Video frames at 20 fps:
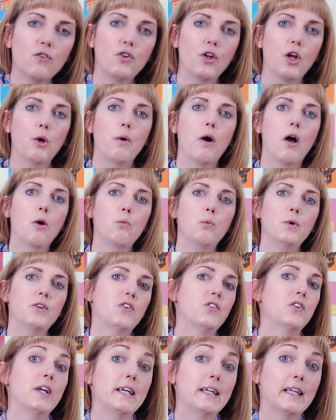So I would
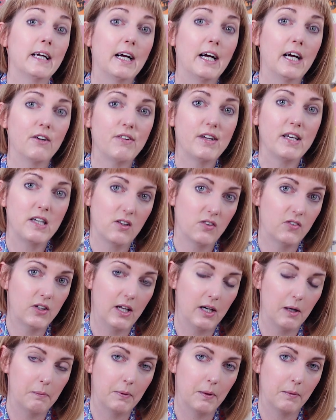say that having this
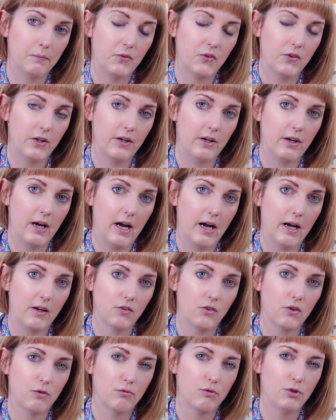teleprompter
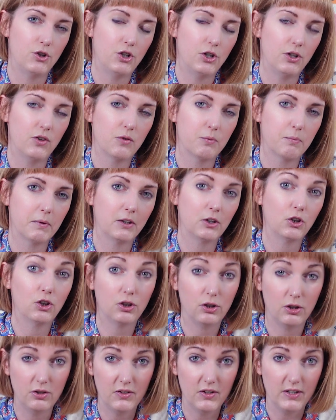has reduced my
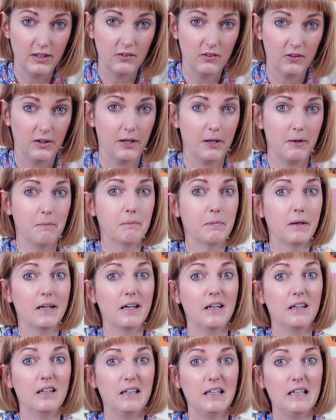shooting time by
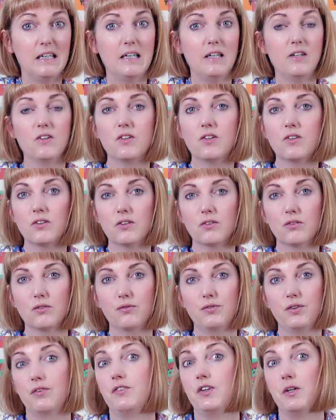at least
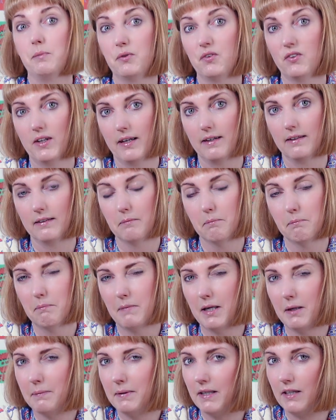50%,
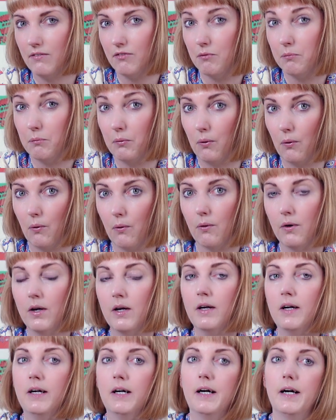maybe even more.
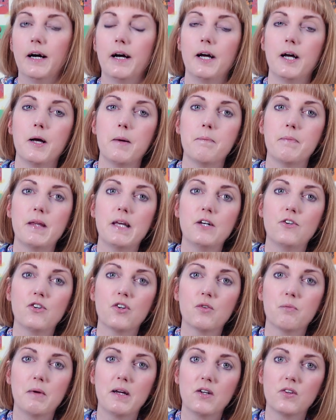It
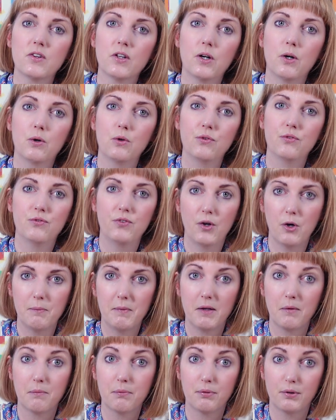just makes the whole
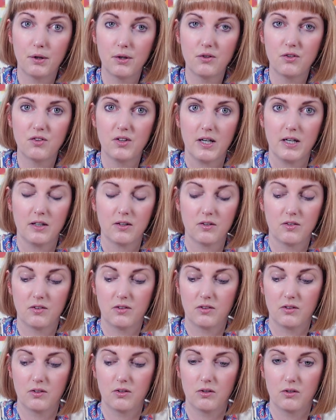filming
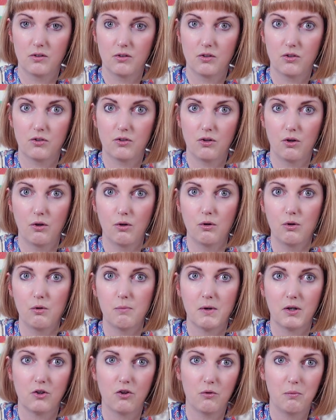process so
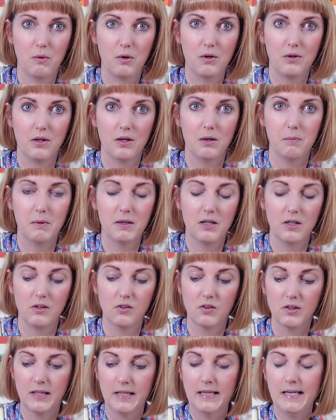much smoother
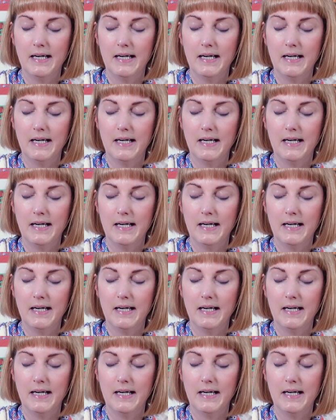because